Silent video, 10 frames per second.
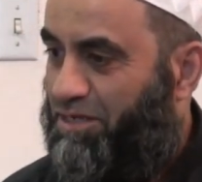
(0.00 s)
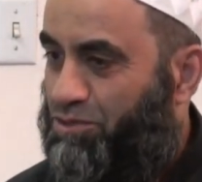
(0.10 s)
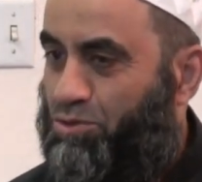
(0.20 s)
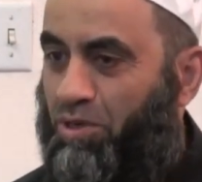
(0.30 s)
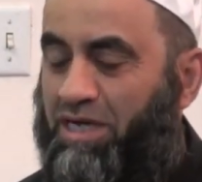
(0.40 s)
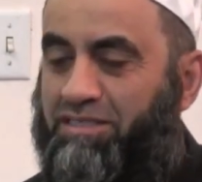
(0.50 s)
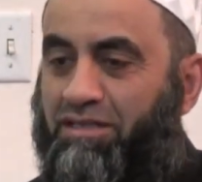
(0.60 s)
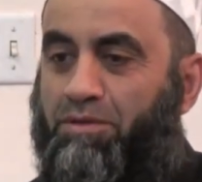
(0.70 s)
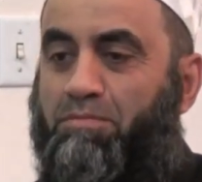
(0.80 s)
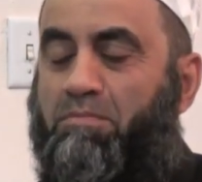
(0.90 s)
So I
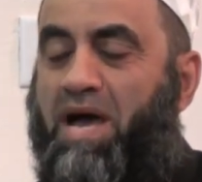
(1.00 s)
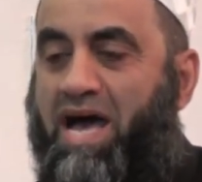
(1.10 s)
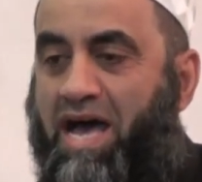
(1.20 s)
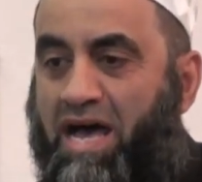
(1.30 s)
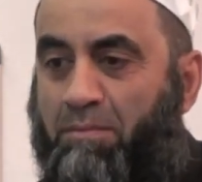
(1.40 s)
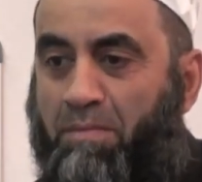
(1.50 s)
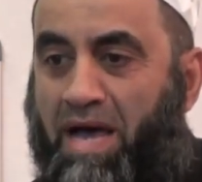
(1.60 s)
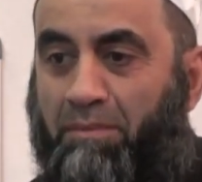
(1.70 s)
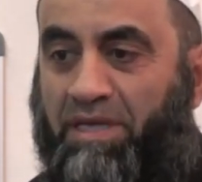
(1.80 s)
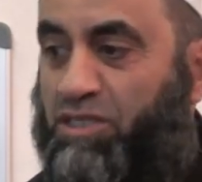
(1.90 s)
tell them
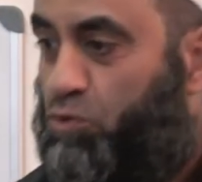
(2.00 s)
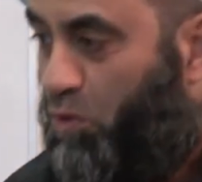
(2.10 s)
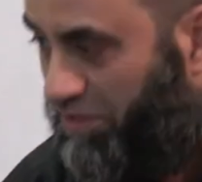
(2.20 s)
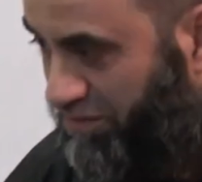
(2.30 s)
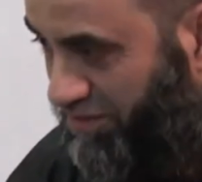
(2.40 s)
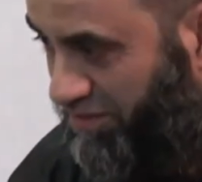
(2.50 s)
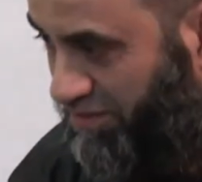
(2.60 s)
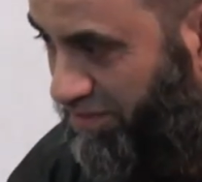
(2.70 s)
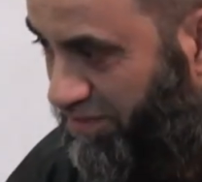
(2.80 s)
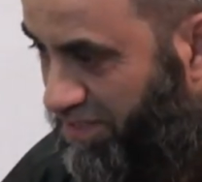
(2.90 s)
ma means what?
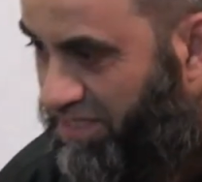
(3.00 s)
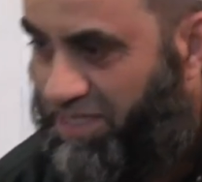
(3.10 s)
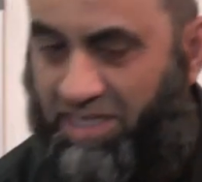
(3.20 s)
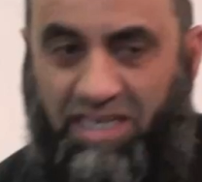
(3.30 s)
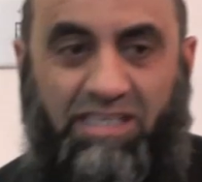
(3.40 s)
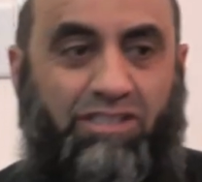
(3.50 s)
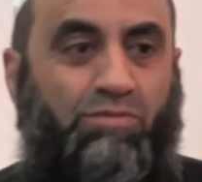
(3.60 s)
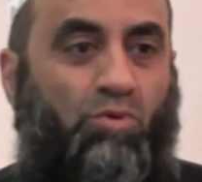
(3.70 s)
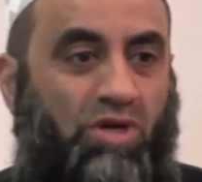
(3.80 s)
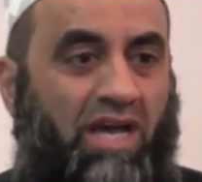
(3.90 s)

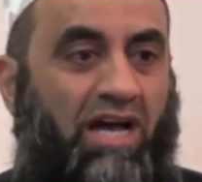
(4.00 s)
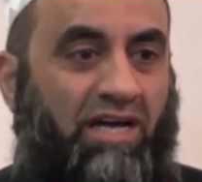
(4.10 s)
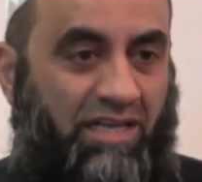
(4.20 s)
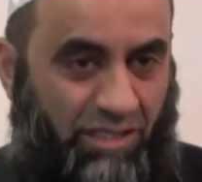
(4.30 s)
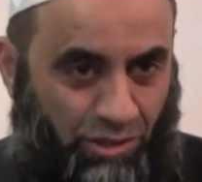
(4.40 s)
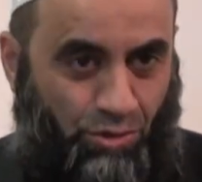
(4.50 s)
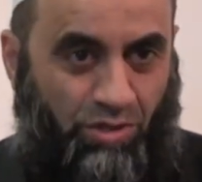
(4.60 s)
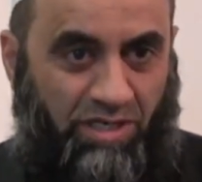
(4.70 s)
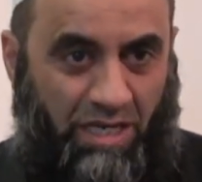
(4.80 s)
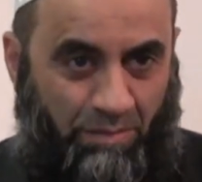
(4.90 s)
Ismuka is
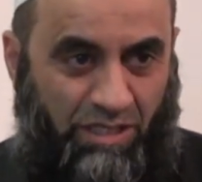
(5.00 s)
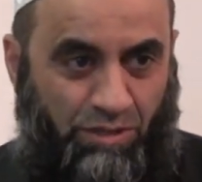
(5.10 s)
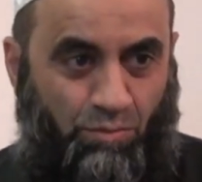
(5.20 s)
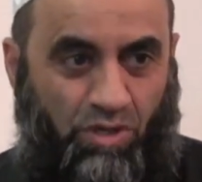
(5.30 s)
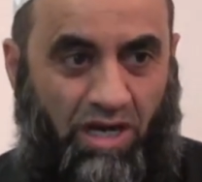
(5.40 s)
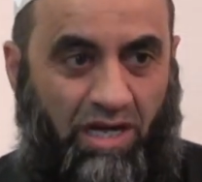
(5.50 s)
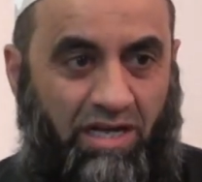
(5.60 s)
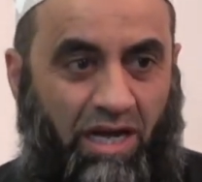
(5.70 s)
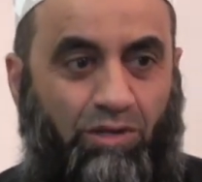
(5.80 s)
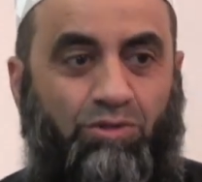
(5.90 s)
your name, ismuka.
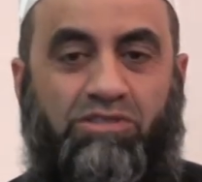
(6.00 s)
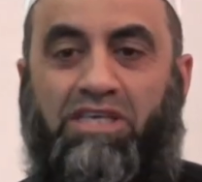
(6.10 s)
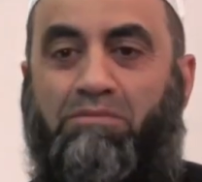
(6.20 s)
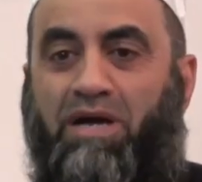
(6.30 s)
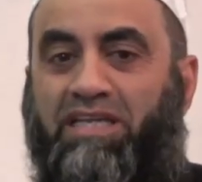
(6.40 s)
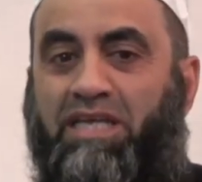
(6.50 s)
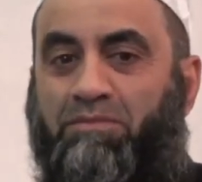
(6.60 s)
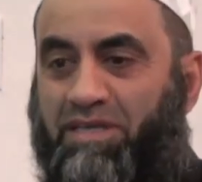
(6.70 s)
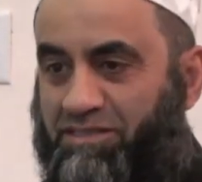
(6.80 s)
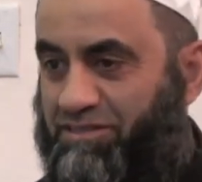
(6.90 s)
How do you say my
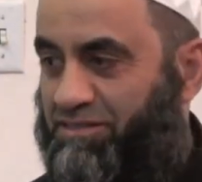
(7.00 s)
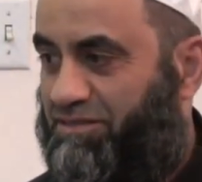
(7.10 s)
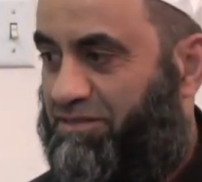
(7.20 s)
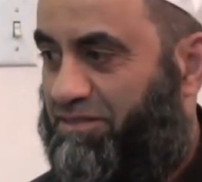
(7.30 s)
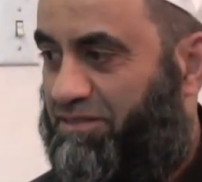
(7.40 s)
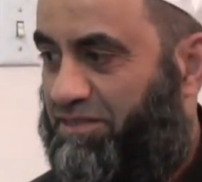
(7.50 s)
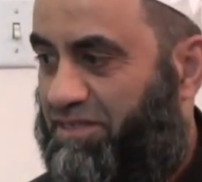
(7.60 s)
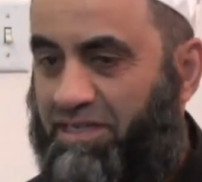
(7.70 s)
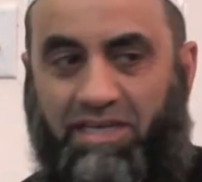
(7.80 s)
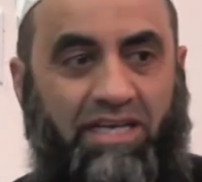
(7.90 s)
name is?
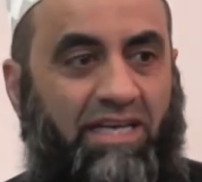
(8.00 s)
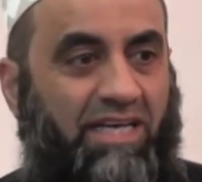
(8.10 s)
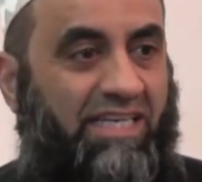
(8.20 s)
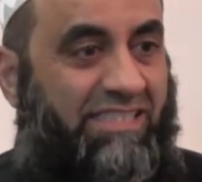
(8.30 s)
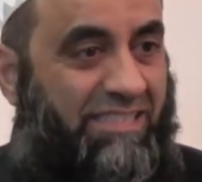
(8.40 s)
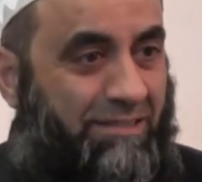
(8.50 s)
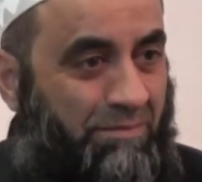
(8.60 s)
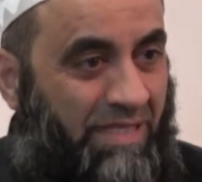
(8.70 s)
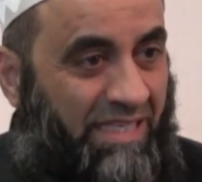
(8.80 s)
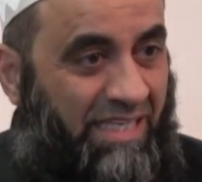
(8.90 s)

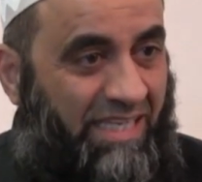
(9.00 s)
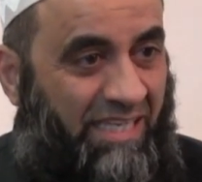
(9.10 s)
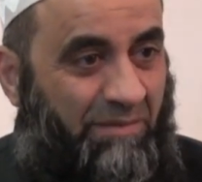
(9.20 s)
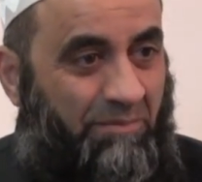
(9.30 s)
Ismi